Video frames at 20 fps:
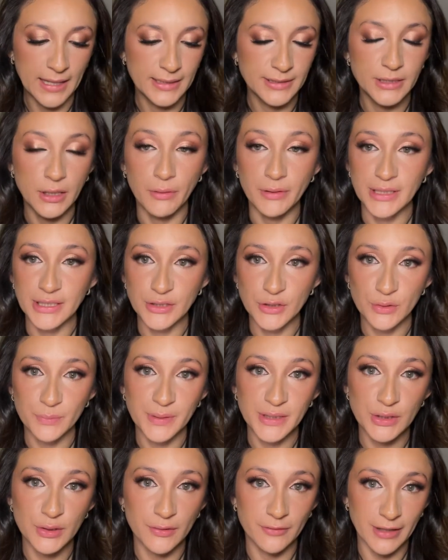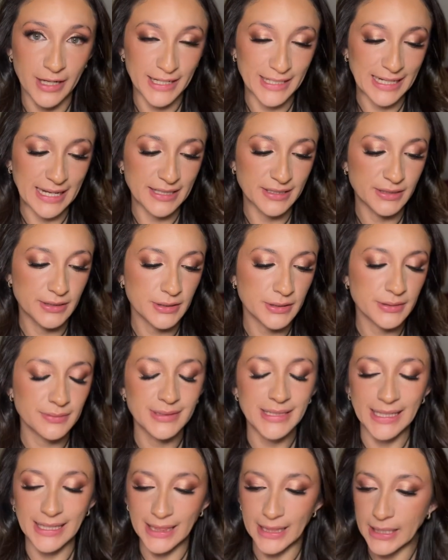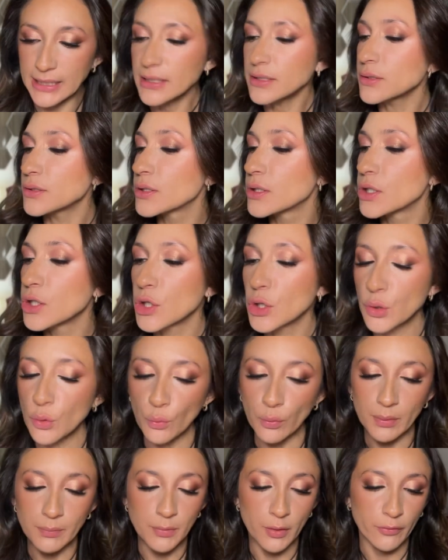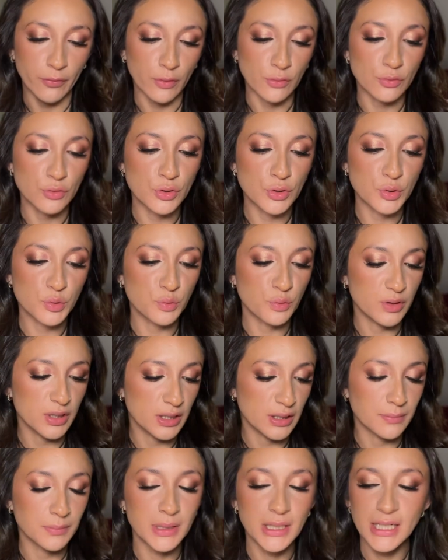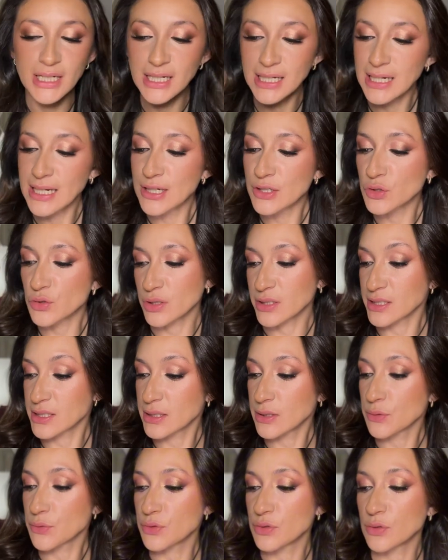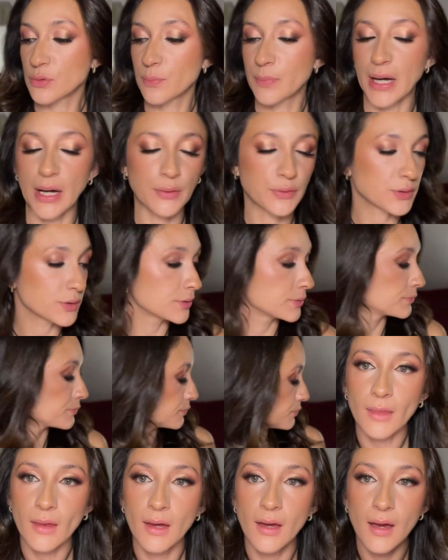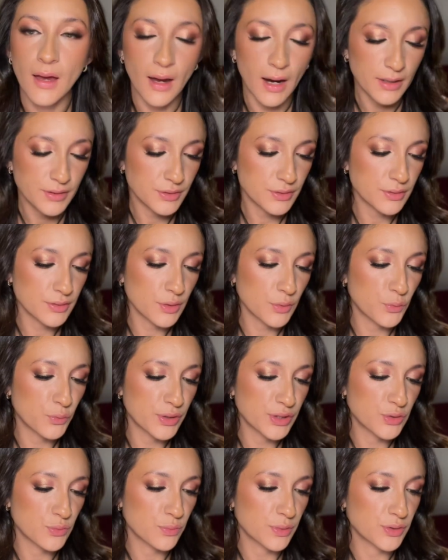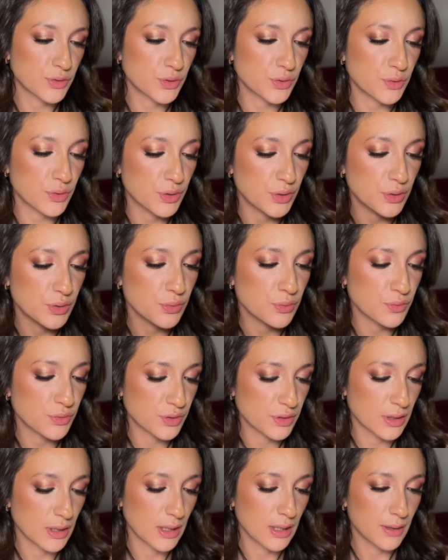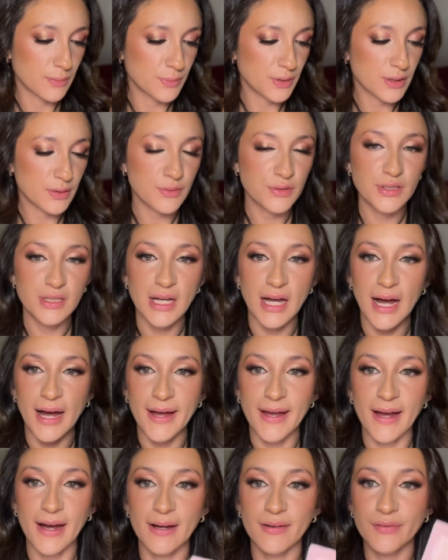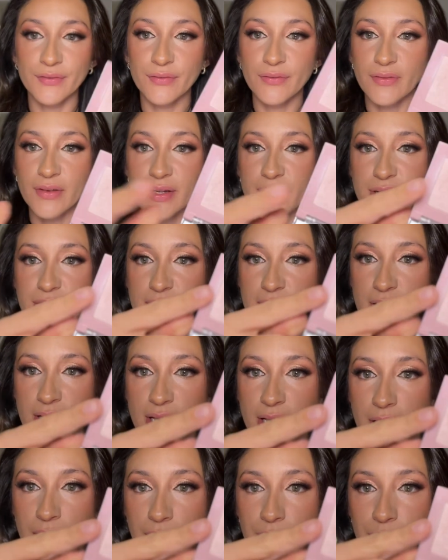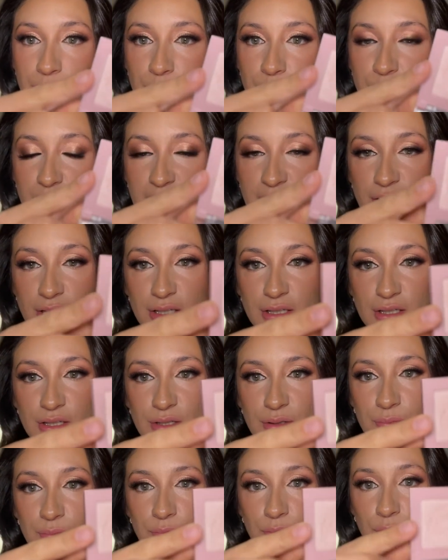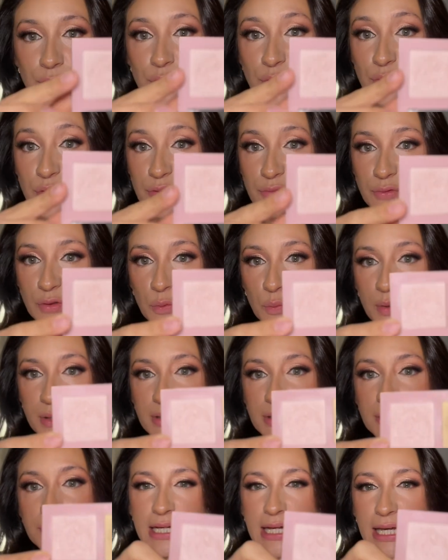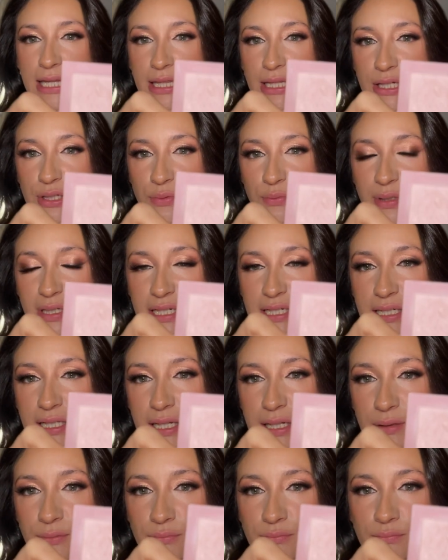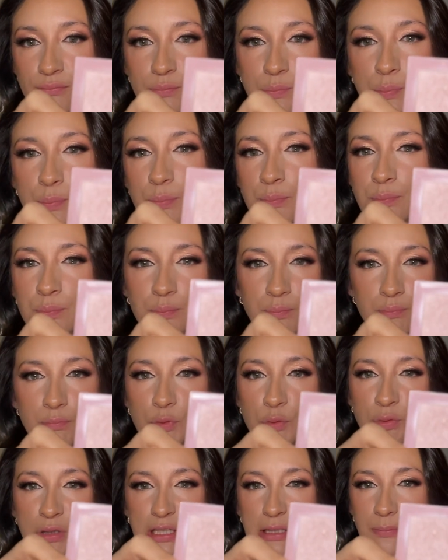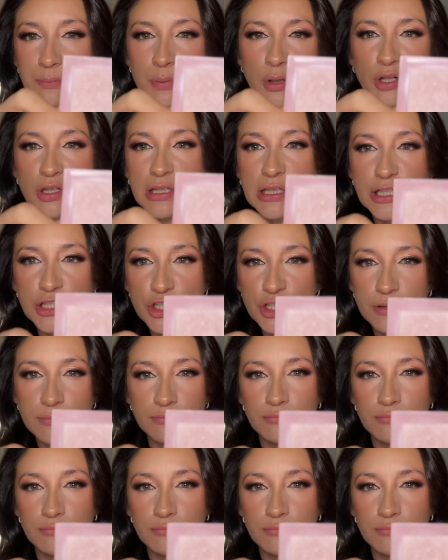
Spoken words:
Now a little bit of highlighter, and then we'll move on to the translucent powder. I don't know which one to use because I have this pinkish beautiful one and this one is like really pearlish.